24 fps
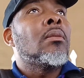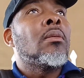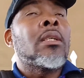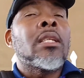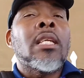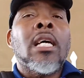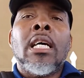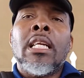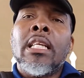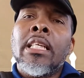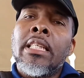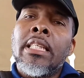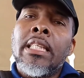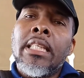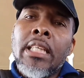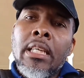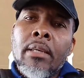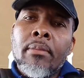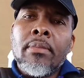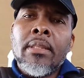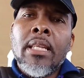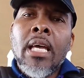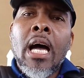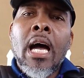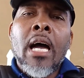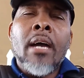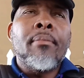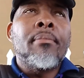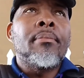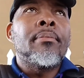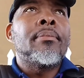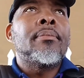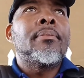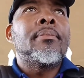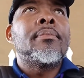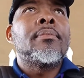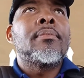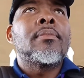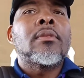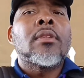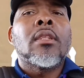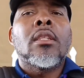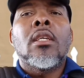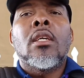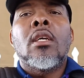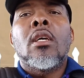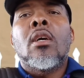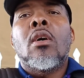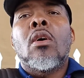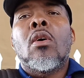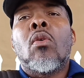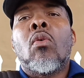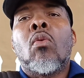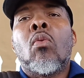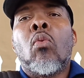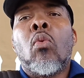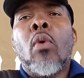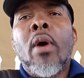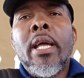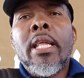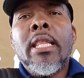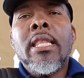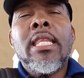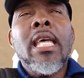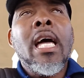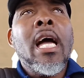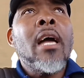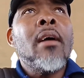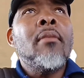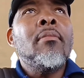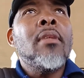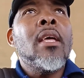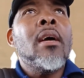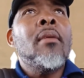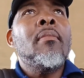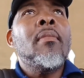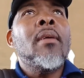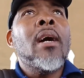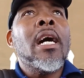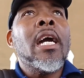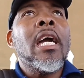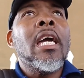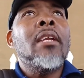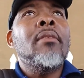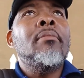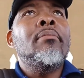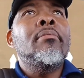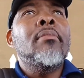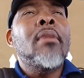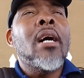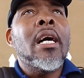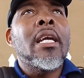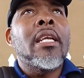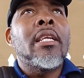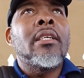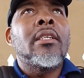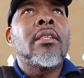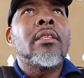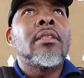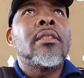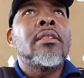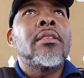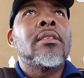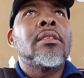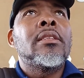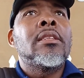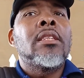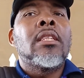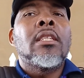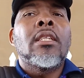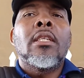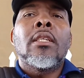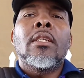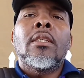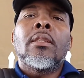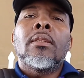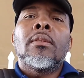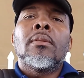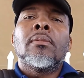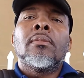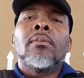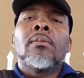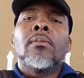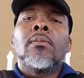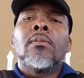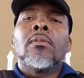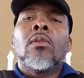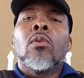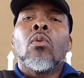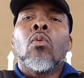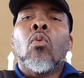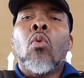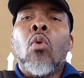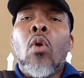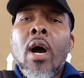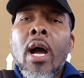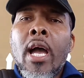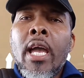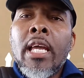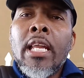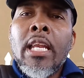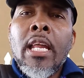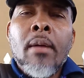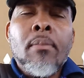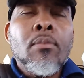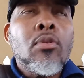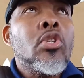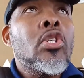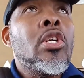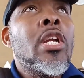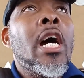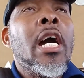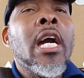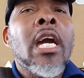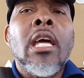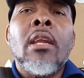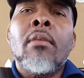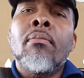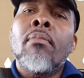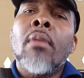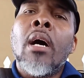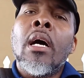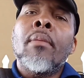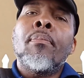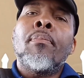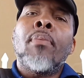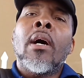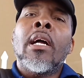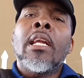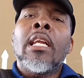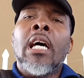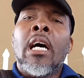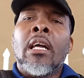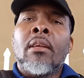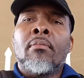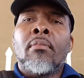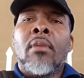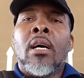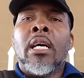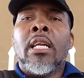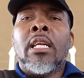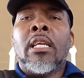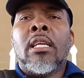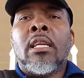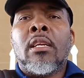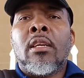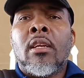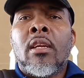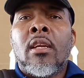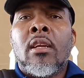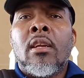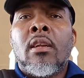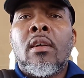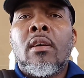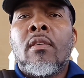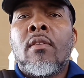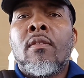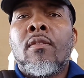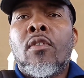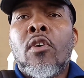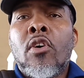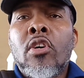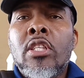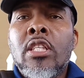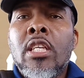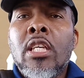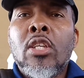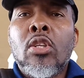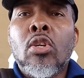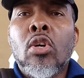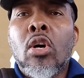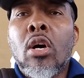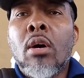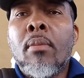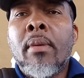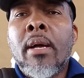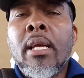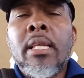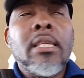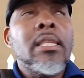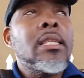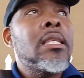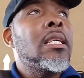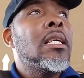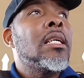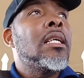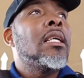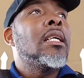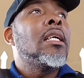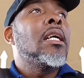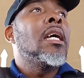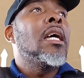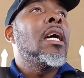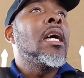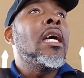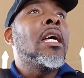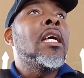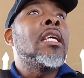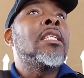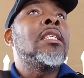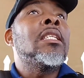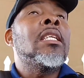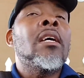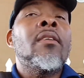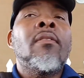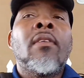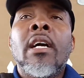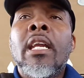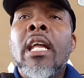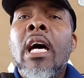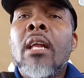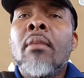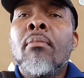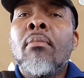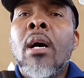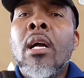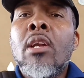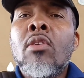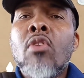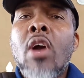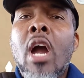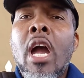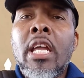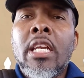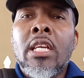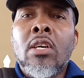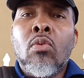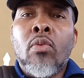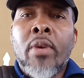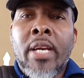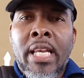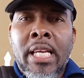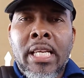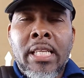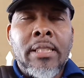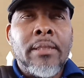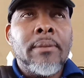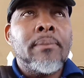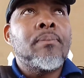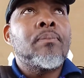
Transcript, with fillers: But at the same time, when time them are get mad, why them should I get mad upon that man? First thing to comment, is never that man write the will